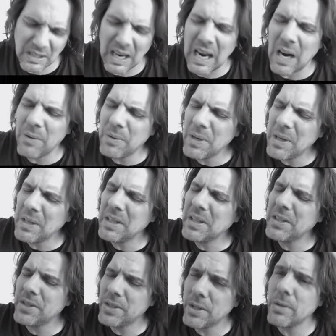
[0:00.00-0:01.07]
I
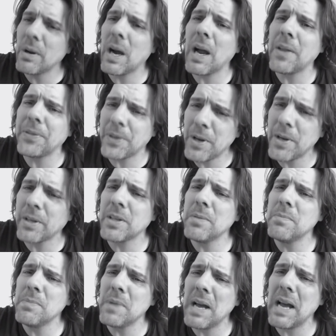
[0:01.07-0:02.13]
really do, I think
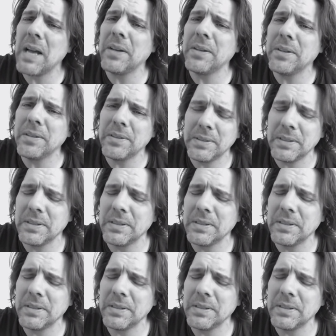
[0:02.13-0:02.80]
it matters.